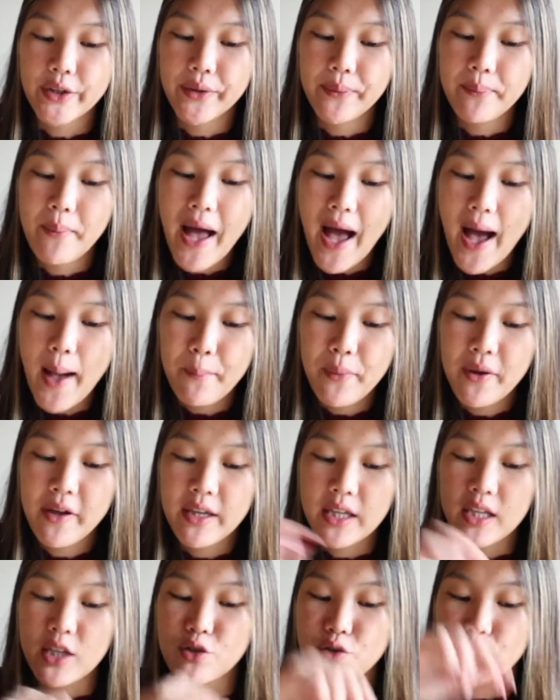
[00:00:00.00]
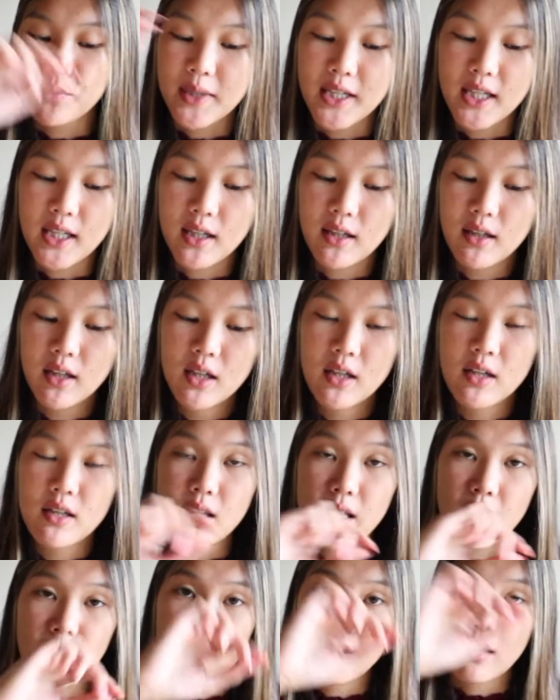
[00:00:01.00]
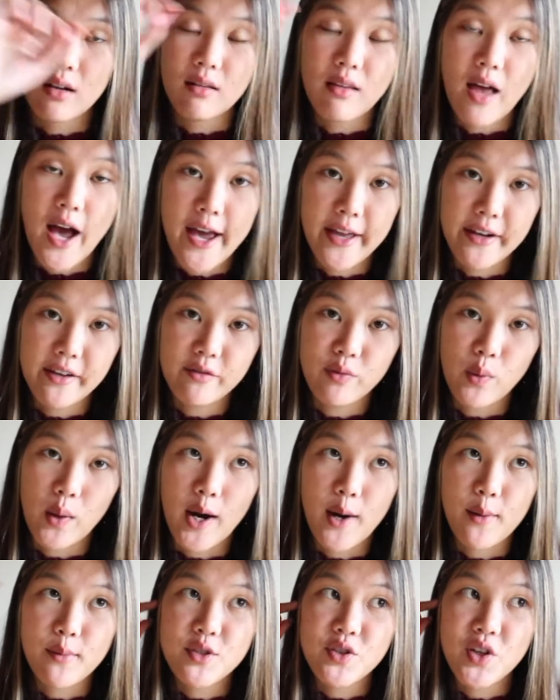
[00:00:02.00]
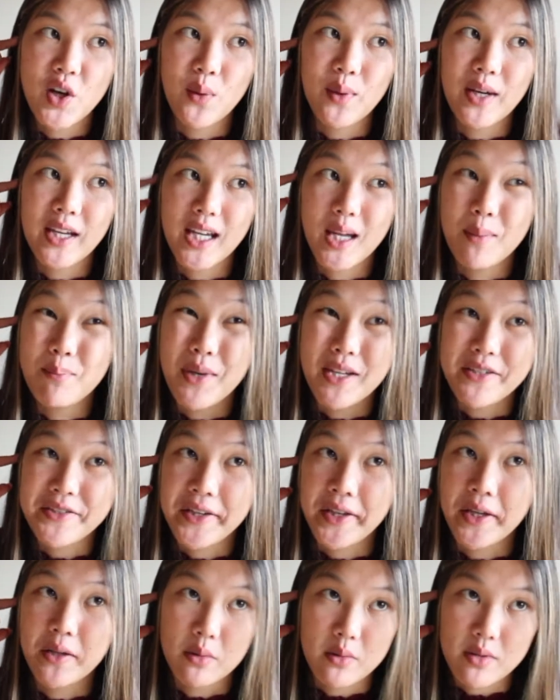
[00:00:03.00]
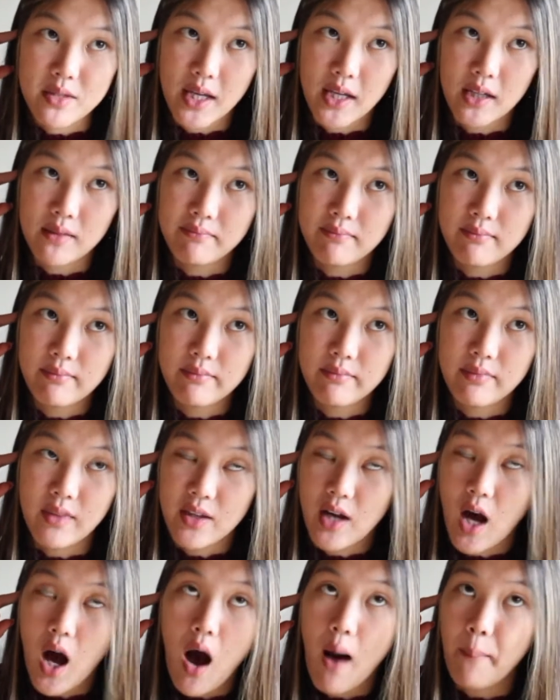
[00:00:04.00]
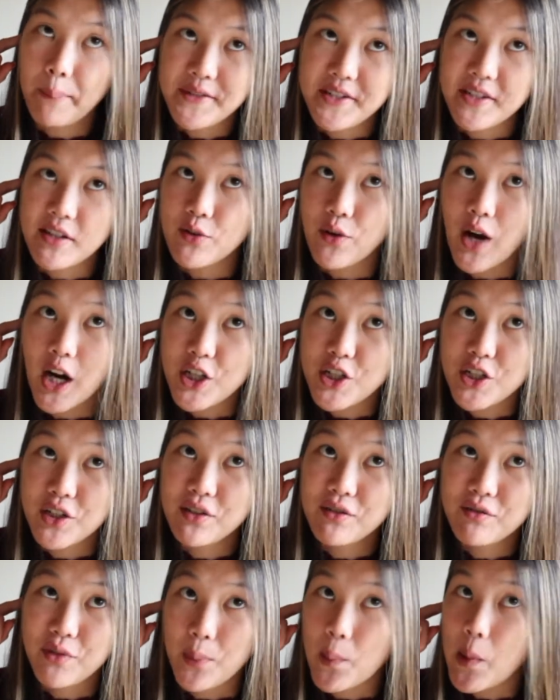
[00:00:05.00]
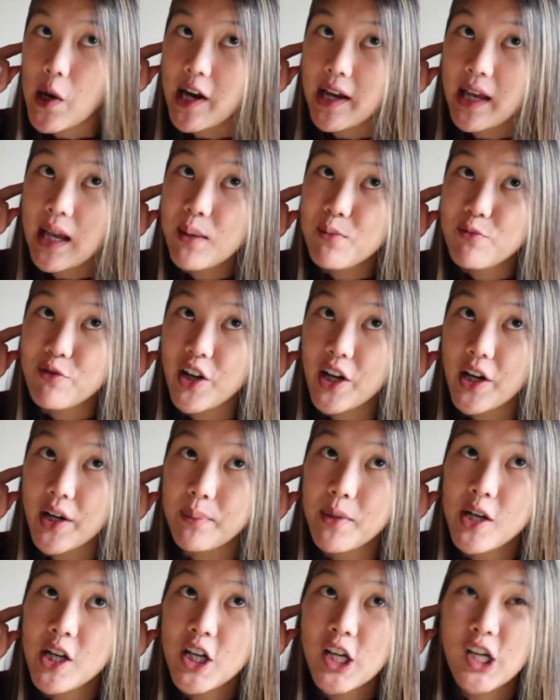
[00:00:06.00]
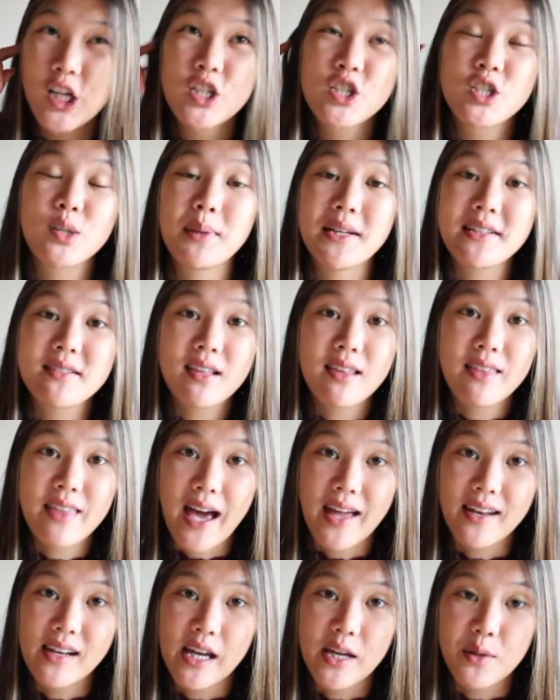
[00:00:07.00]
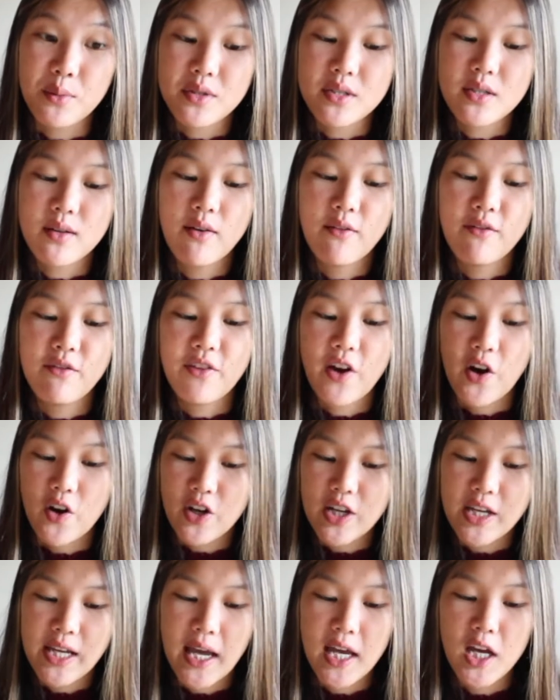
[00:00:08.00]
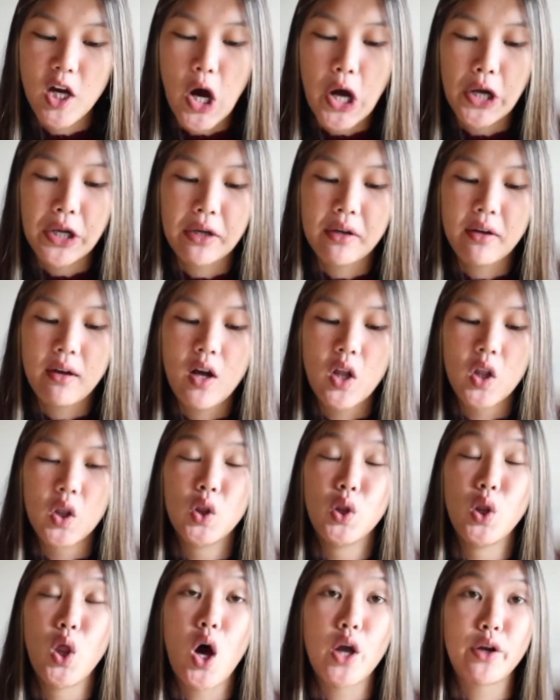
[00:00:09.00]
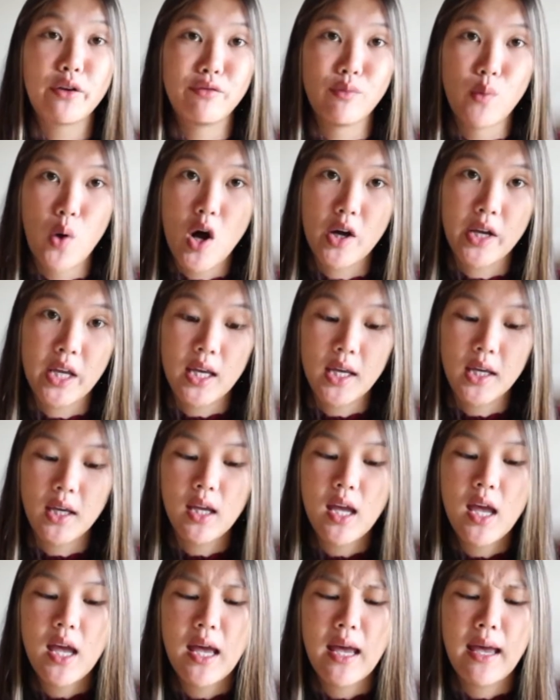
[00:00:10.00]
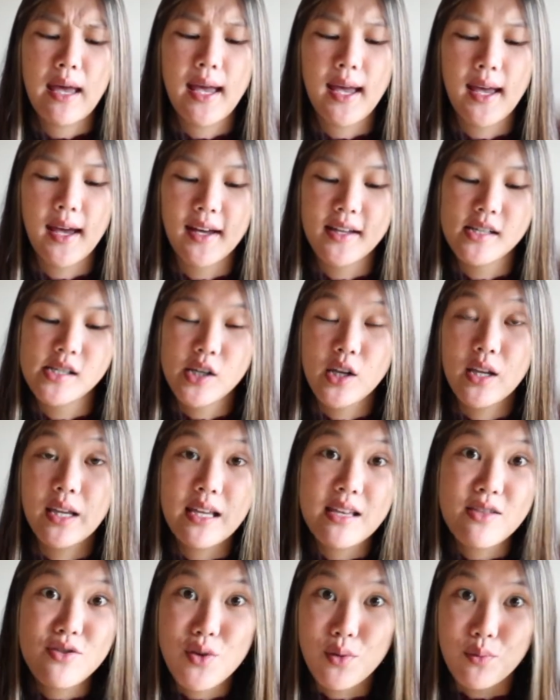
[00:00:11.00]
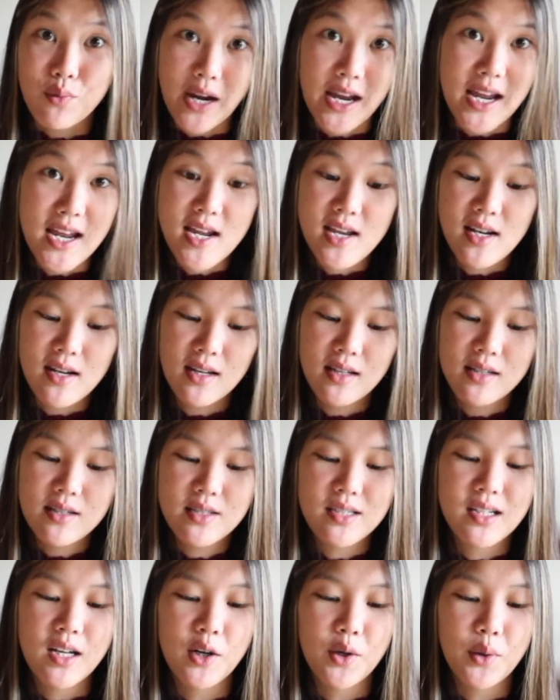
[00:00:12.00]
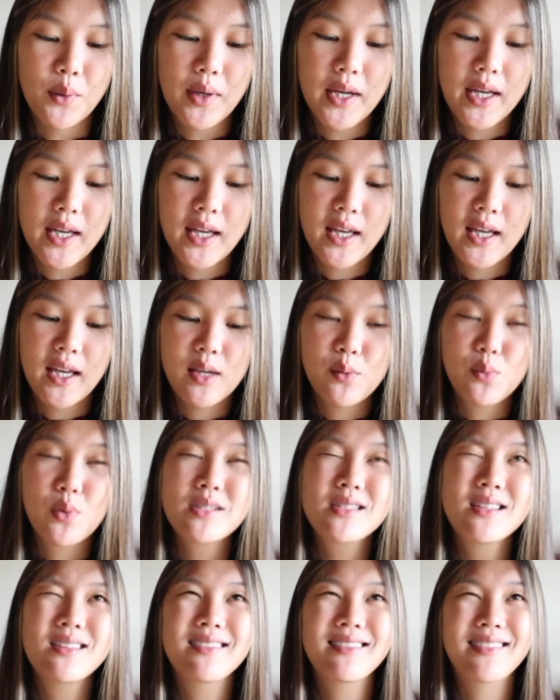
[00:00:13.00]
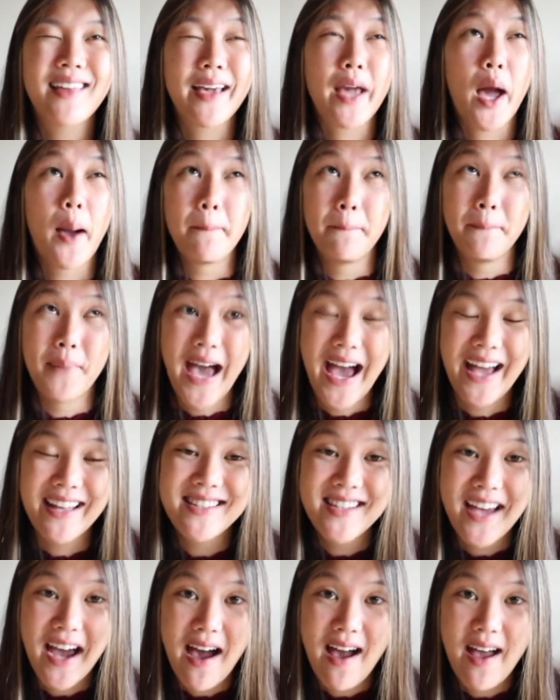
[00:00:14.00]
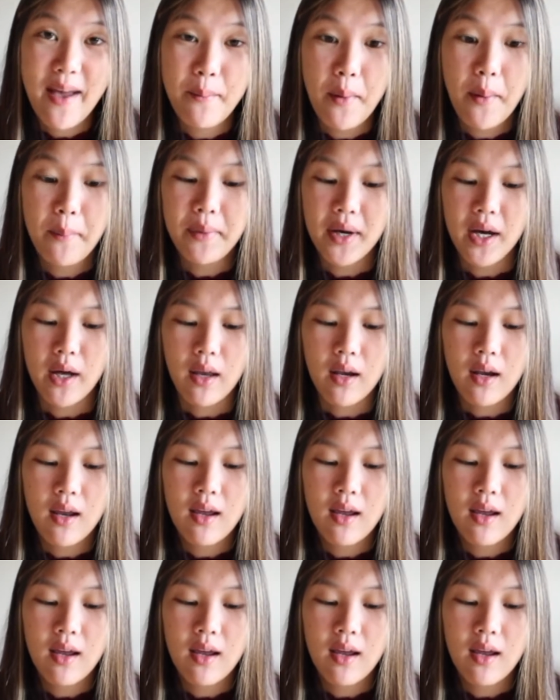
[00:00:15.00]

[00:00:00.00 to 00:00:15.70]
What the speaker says: map. He drew me like a little line of where I was going, and basically it was like the opposite direction from where I came from. So basically that night was very chaotic, a lot of walking and in the rain. So it wasn't like a bad time, but